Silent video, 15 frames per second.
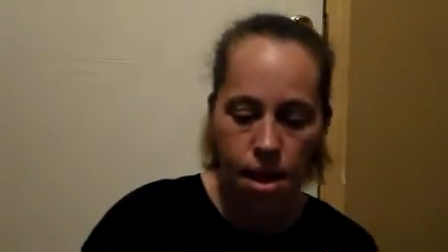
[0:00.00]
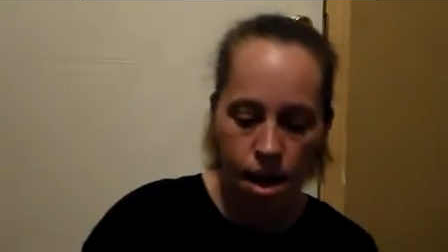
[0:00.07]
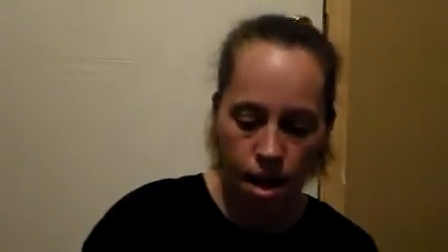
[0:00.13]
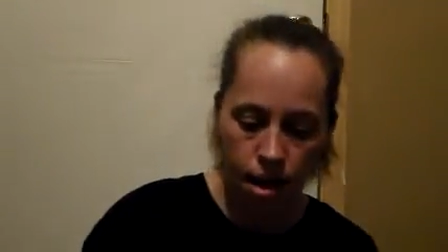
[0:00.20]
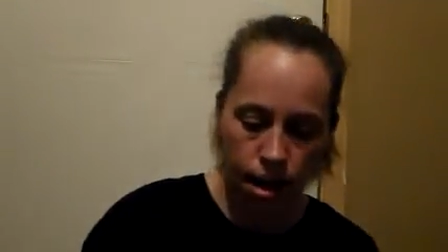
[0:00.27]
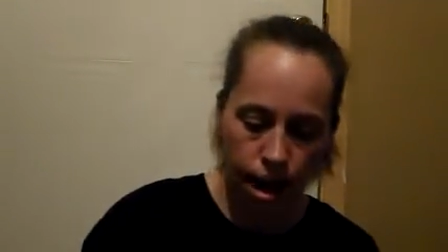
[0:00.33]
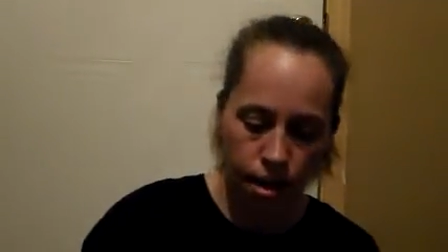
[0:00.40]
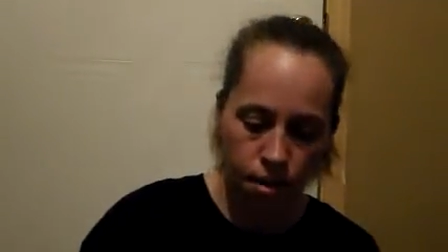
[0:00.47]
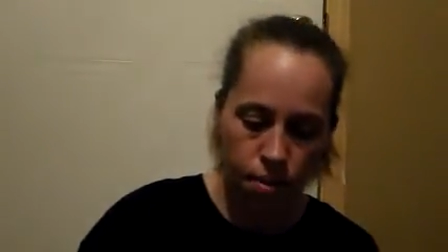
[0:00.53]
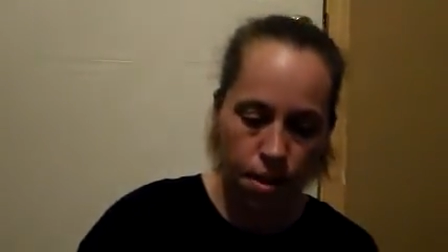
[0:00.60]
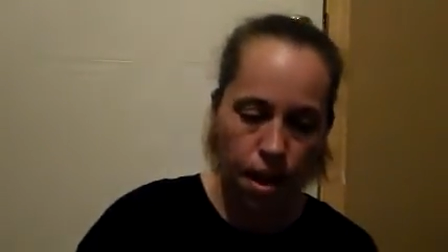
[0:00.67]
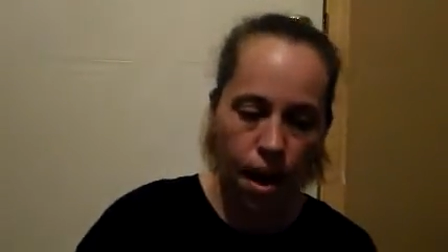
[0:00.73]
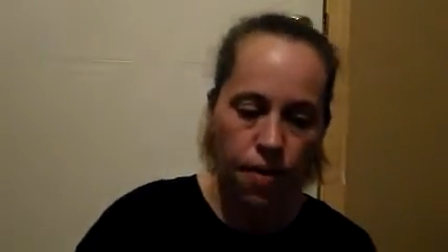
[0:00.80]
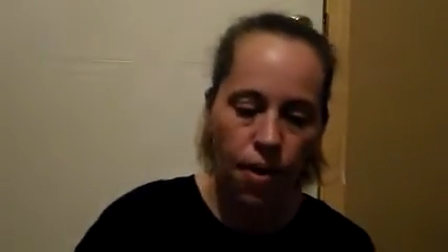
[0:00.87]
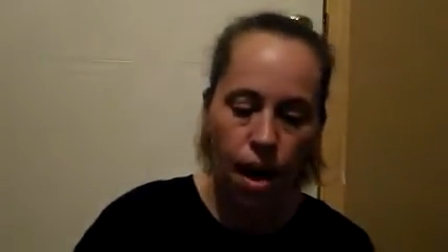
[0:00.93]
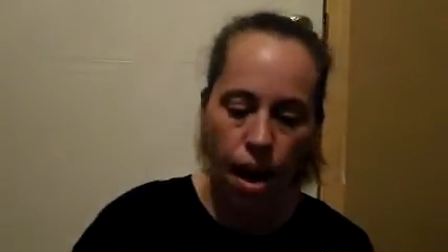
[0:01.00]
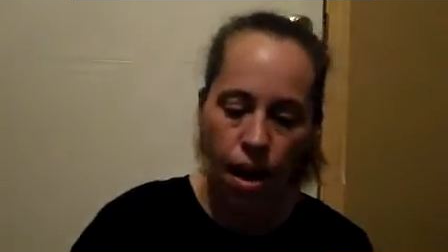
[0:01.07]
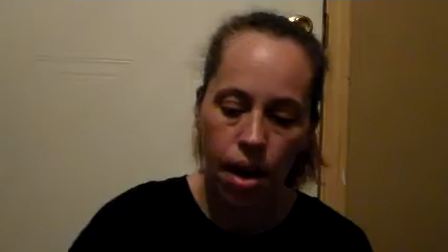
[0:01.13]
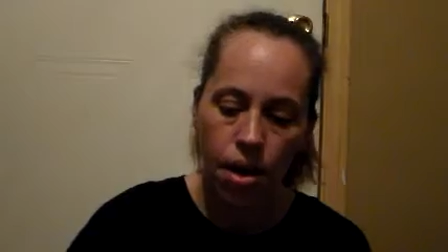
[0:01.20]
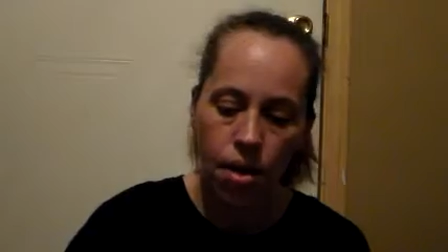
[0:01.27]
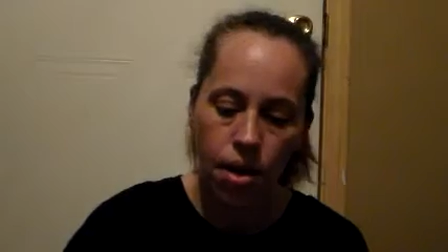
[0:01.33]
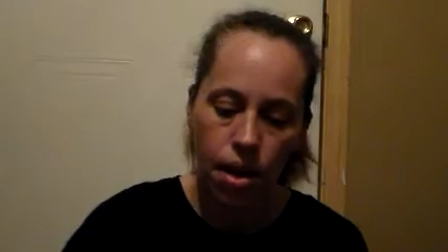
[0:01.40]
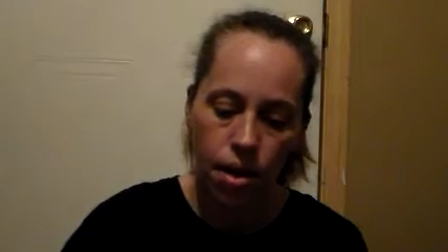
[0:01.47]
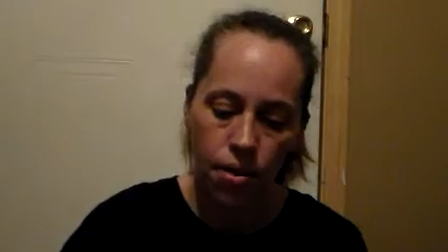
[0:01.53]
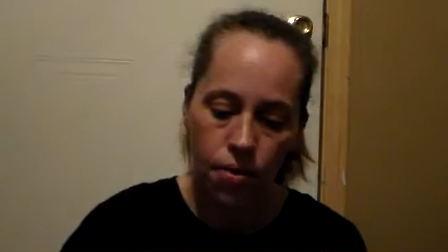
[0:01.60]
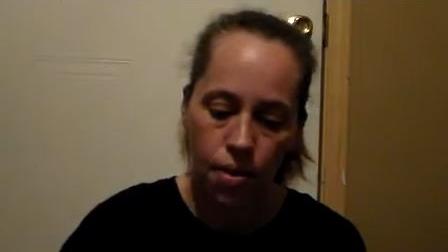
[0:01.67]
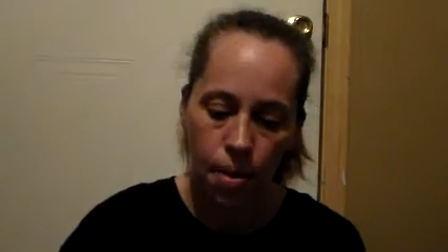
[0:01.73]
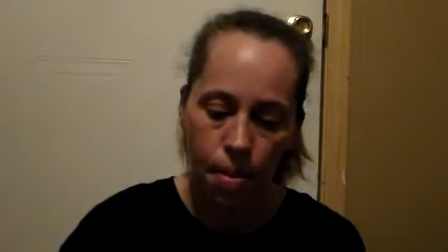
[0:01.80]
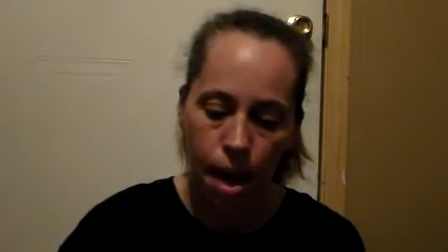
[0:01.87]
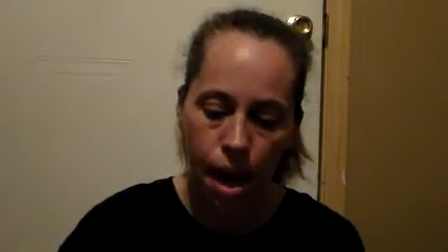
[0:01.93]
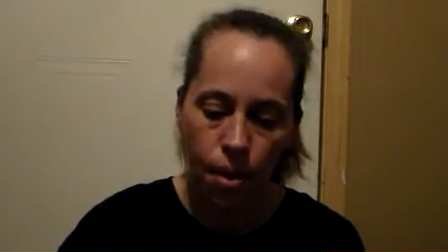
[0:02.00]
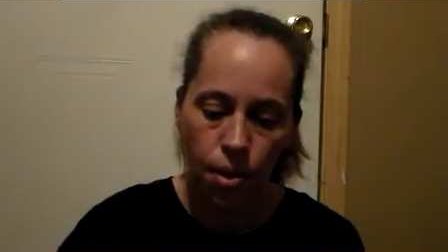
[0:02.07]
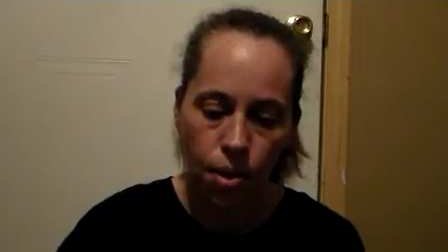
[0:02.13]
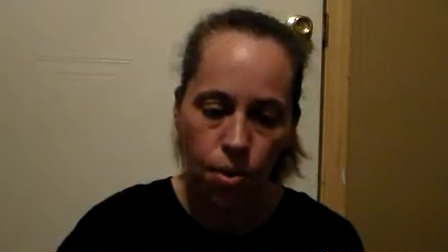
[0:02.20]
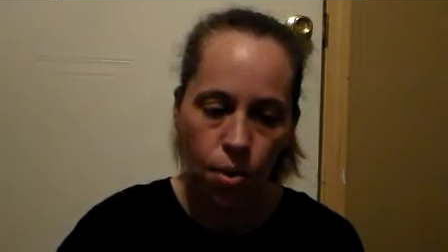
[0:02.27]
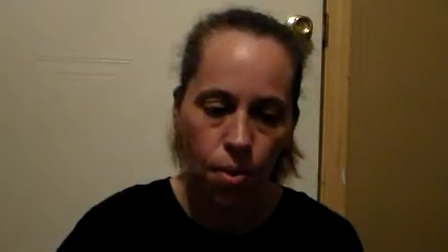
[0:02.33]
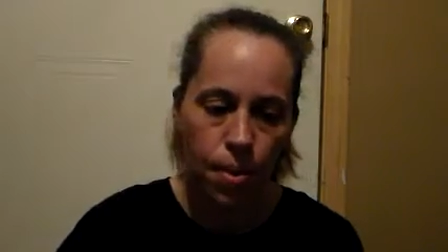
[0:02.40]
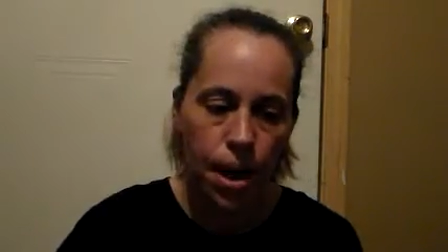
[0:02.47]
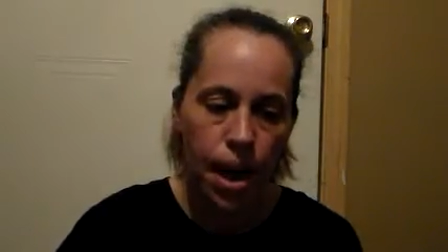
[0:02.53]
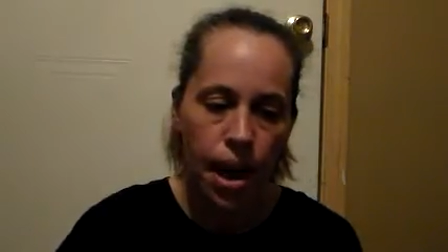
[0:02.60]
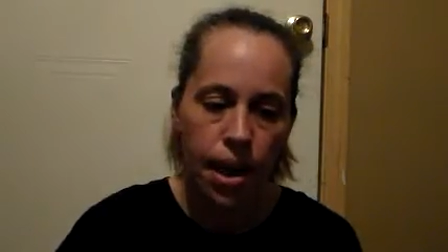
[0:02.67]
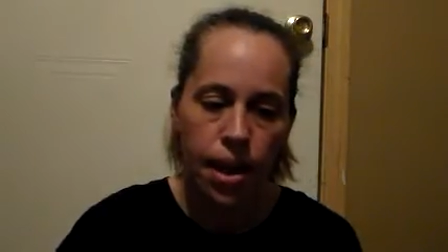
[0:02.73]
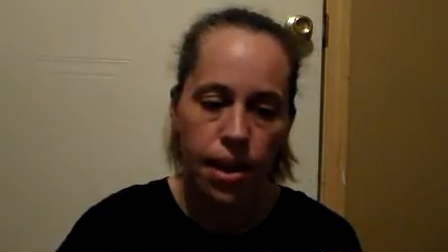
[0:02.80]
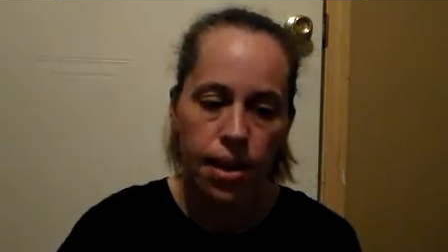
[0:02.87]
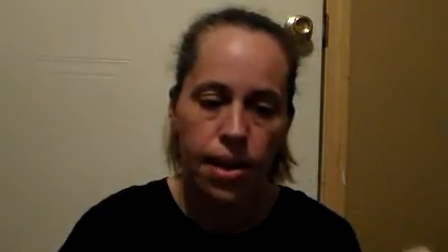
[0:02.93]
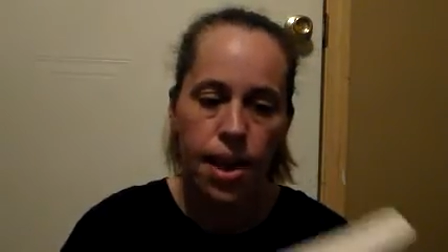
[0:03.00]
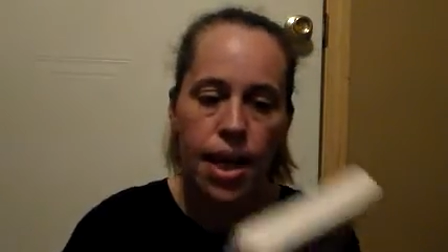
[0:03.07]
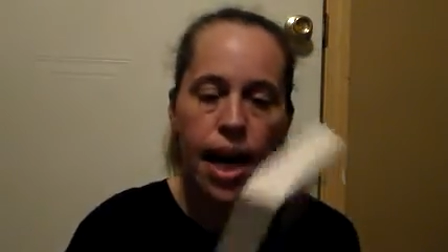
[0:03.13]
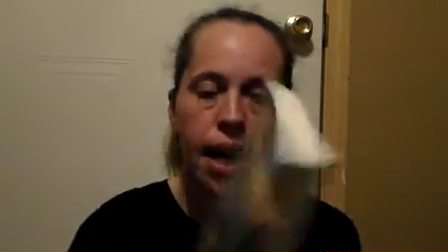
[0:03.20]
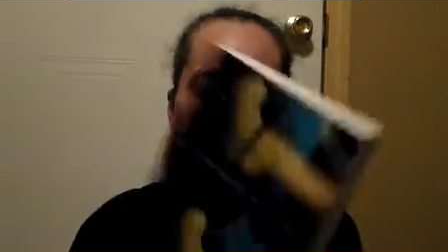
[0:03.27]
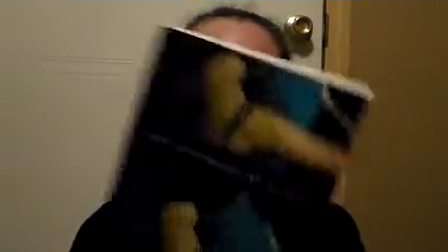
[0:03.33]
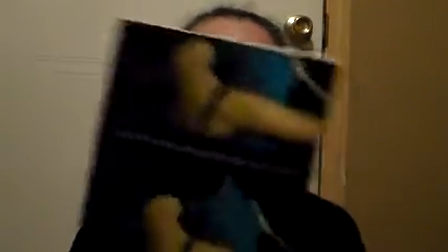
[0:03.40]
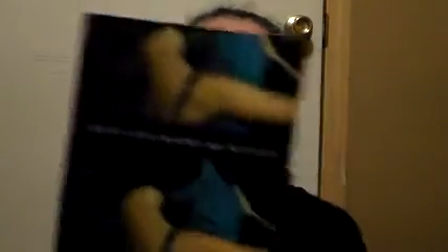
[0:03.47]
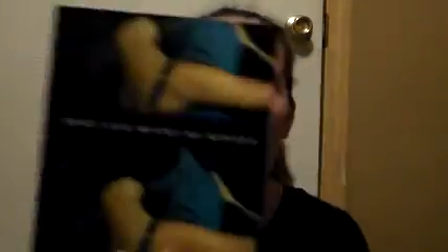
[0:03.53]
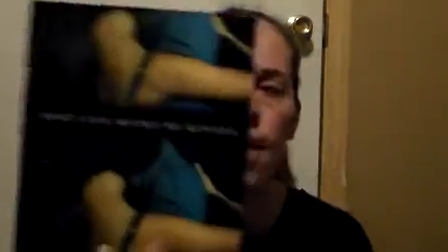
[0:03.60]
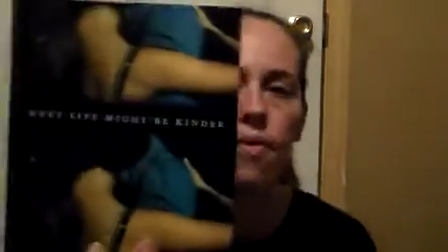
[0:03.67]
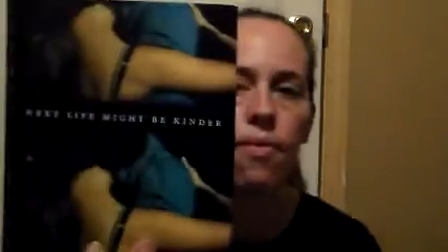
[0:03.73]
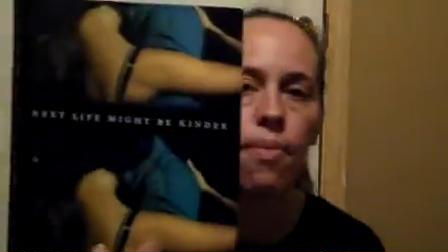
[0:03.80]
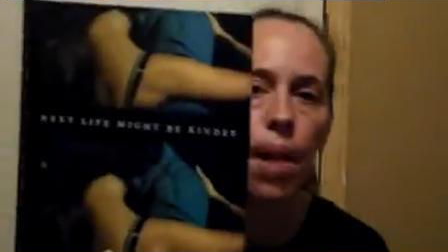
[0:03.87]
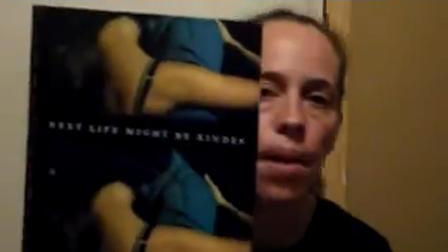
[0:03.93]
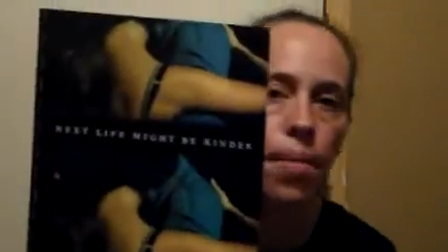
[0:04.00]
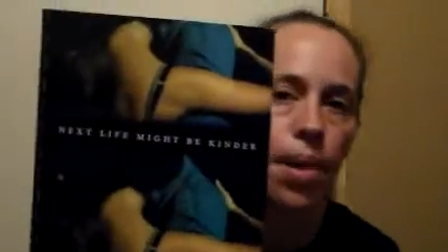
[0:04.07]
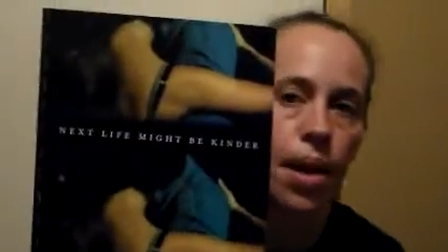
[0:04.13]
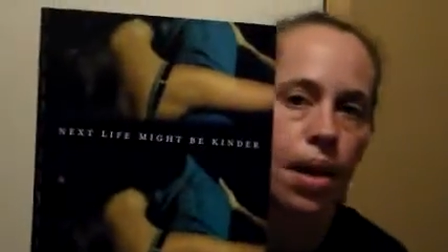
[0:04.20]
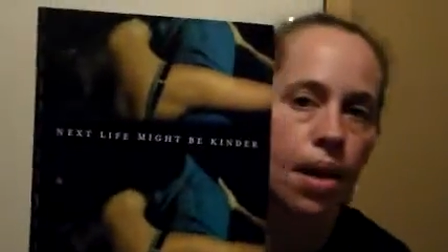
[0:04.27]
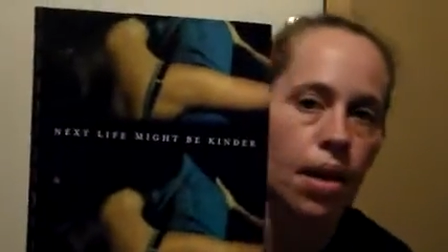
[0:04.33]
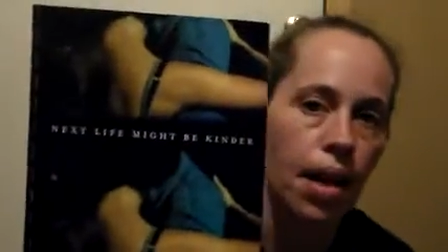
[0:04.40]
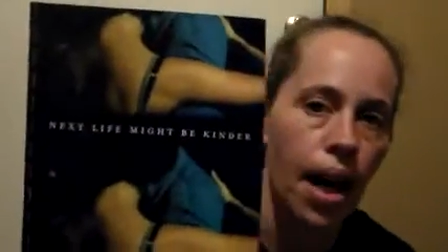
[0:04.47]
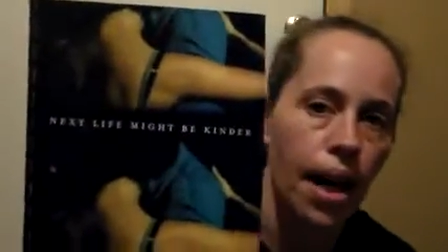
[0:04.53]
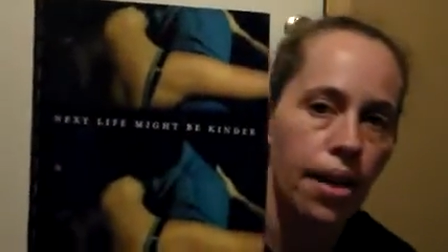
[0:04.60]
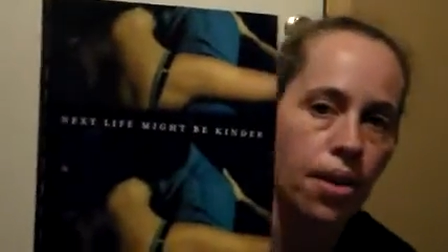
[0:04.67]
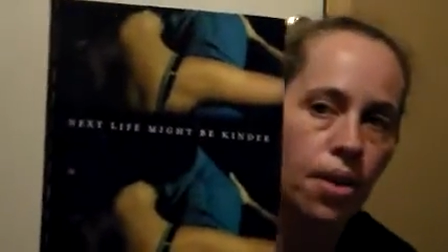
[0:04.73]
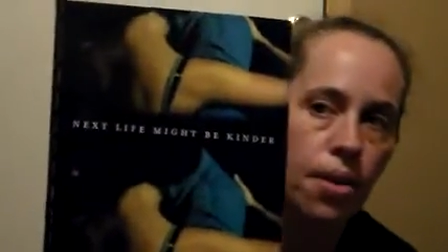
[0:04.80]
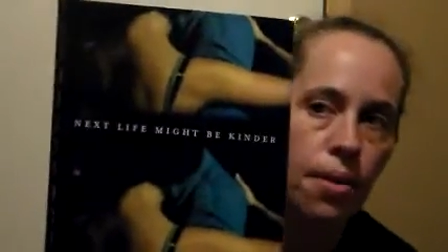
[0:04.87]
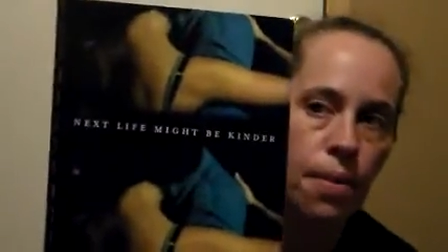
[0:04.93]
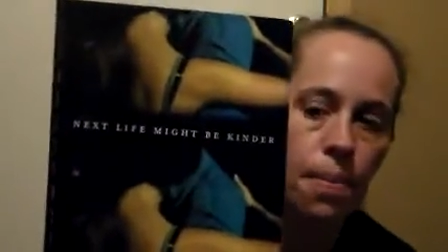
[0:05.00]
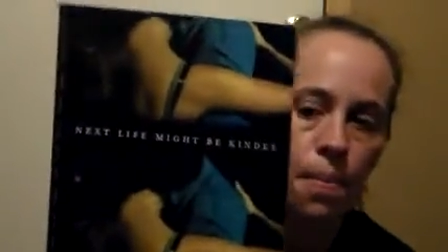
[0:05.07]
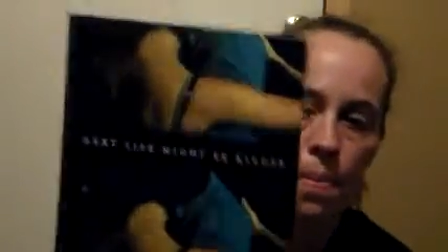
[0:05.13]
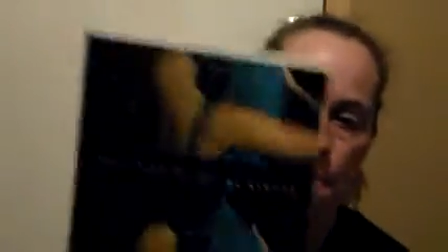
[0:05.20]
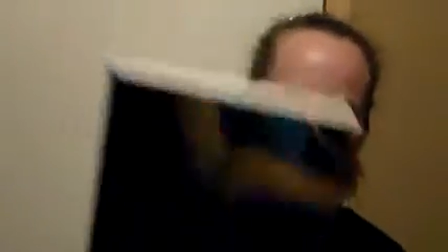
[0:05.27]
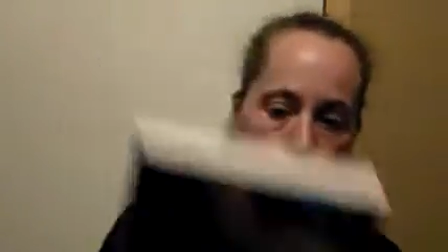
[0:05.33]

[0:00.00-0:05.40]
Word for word: the last one that I've got here is from Howard Norman, and it is The Next Life Maybe Kinder